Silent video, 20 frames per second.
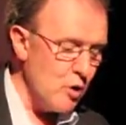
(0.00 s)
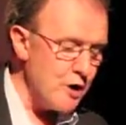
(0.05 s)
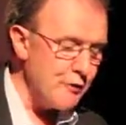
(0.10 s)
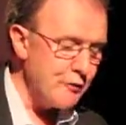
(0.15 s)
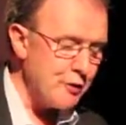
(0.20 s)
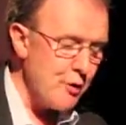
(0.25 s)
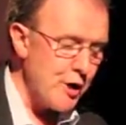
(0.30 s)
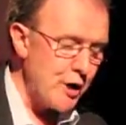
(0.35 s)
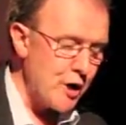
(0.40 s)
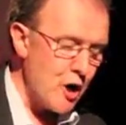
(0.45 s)

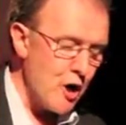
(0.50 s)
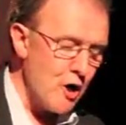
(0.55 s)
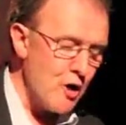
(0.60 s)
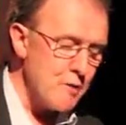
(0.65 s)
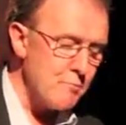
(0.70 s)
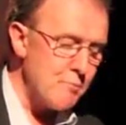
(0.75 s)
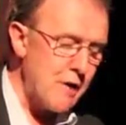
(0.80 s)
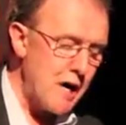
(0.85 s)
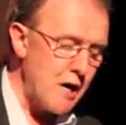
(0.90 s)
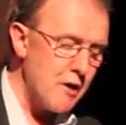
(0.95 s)
One of the
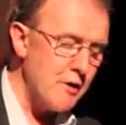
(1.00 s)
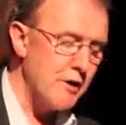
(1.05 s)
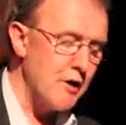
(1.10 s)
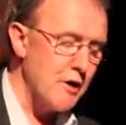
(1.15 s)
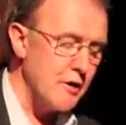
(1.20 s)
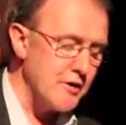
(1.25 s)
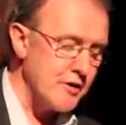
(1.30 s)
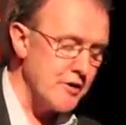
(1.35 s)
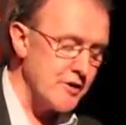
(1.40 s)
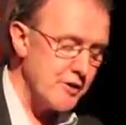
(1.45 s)
recurrent
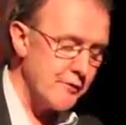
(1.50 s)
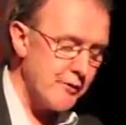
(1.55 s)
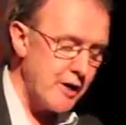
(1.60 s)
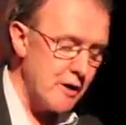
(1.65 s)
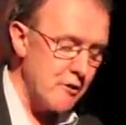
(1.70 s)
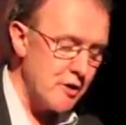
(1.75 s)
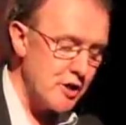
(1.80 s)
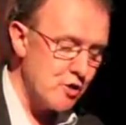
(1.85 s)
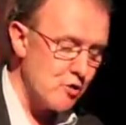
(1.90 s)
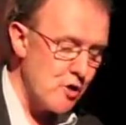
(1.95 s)
paradoxes
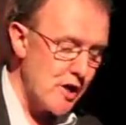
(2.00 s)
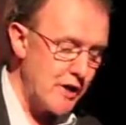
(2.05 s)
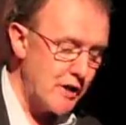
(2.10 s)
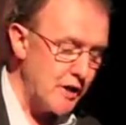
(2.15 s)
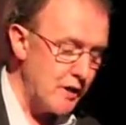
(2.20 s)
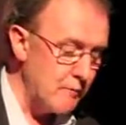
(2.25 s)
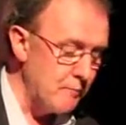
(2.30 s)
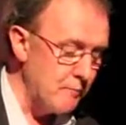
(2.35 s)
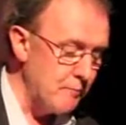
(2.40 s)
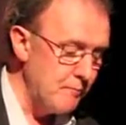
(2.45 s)
of Irish
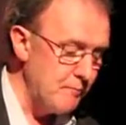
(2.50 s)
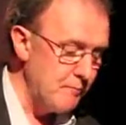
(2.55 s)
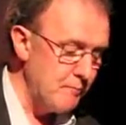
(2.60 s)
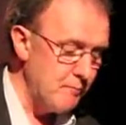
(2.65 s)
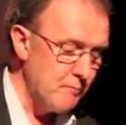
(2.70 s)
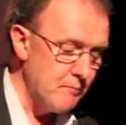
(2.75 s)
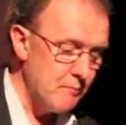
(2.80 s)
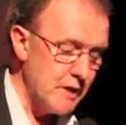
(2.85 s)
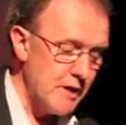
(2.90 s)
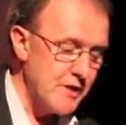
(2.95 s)
writing
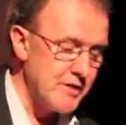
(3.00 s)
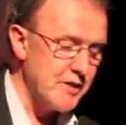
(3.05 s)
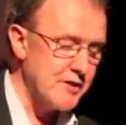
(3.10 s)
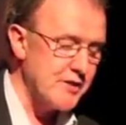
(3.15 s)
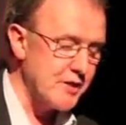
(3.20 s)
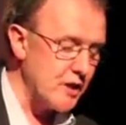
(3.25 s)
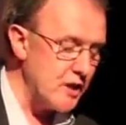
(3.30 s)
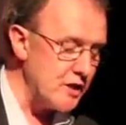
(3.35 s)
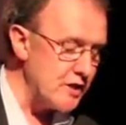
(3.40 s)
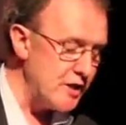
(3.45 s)

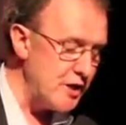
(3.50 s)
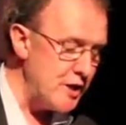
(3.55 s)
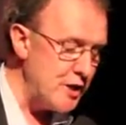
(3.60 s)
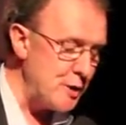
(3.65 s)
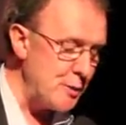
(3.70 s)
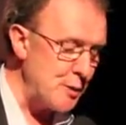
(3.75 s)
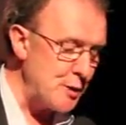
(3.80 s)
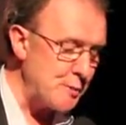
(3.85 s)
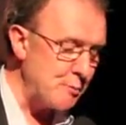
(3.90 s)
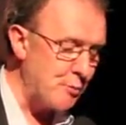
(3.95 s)
is its
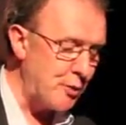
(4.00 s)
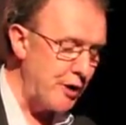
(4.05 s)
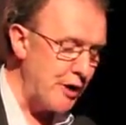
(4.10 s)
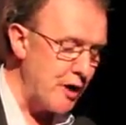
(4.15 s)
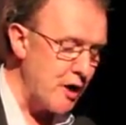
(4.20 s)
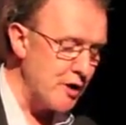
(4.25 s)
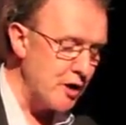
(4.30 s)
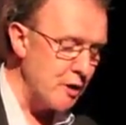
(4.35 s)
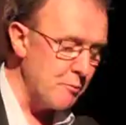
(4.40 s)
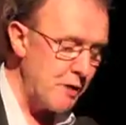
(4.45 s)
continuous
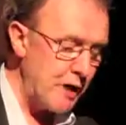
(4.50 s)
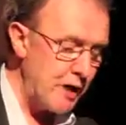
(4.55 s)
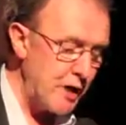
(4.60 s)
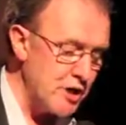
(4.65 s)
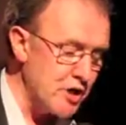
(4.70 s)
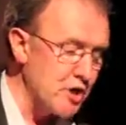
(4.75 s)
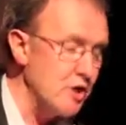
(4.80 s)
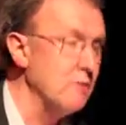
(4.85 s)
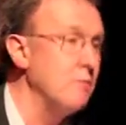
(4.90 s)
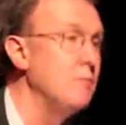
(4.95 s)

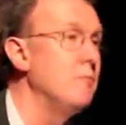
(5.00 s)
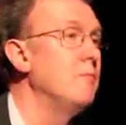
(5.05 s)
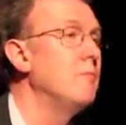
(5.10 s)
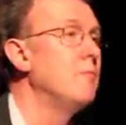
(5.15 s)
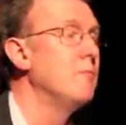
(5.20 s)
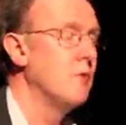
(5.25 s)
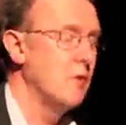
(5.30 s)
preoccupation